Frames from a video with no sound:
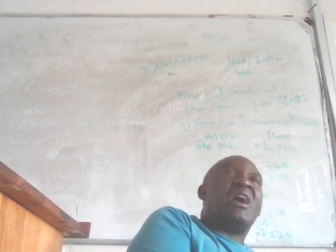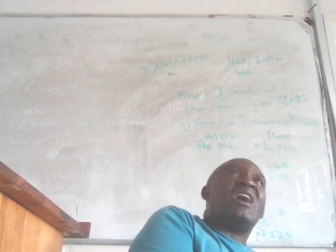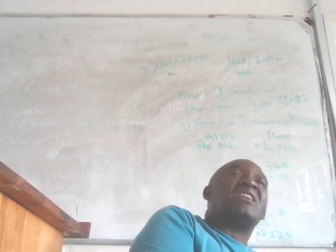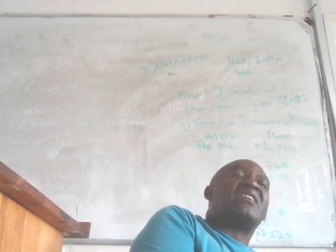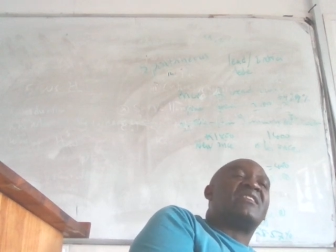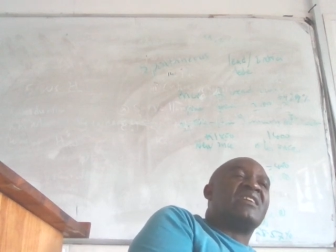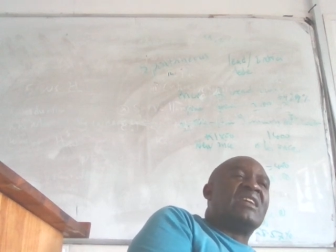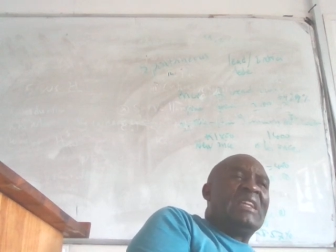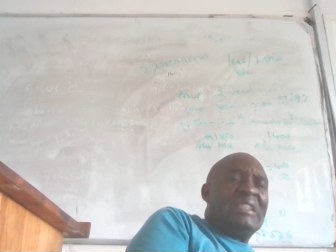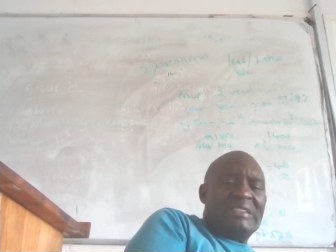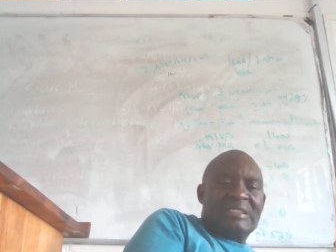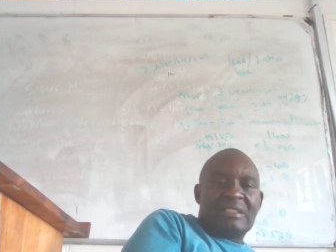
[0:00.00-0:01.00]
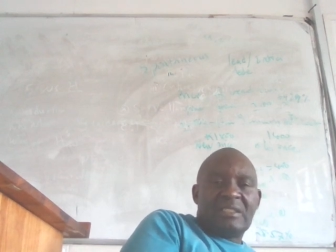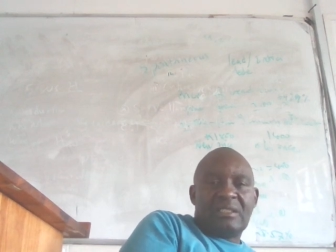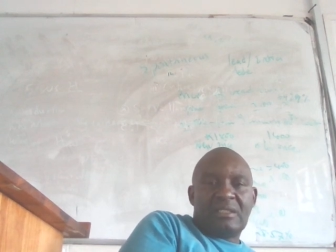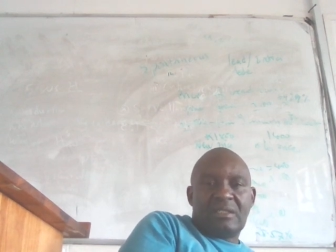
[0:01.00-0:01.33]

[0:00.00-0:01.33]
under the heat.